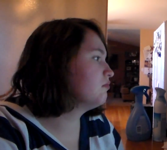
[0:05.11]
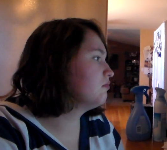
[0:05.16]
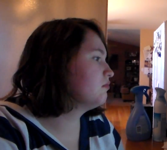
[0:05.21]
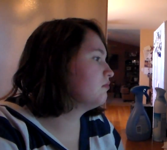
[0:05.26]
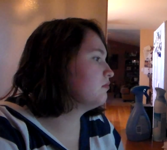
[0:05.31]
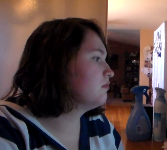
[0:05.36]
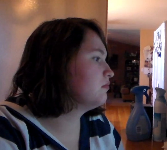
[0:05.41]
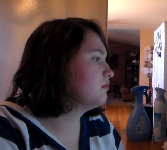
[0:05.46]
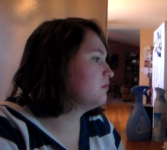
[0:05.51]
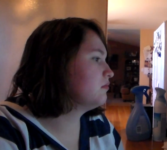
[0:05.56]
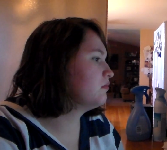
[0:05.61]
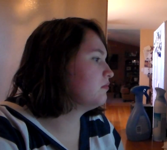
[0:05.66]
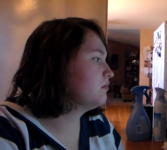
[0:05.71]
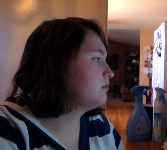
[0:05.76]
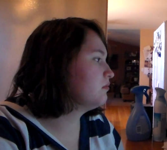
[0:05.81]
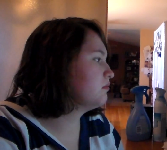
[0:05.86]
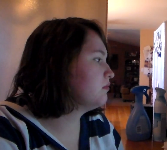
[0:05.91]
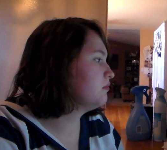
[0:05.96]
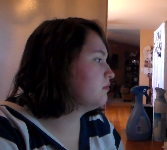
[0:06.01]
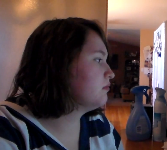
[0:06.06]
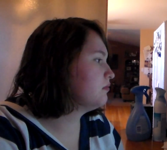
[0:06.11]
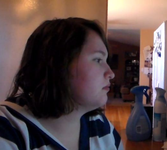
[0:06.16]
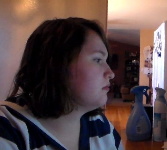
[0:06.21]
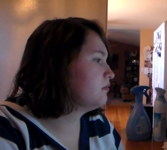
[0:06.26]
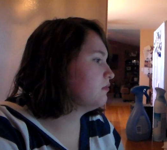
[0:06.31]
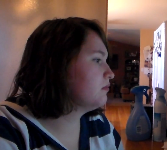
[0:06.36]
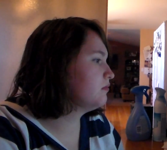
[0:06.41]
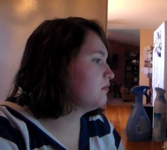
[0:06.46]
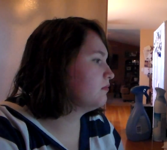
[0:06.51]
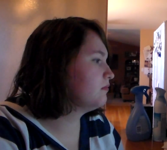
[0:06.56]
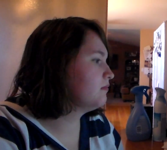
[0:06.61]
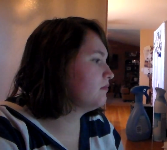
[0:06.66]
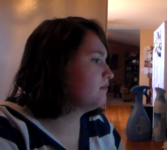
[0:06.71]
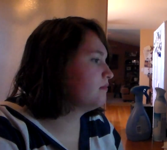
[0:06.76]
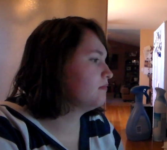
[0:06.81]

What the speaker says: (silence)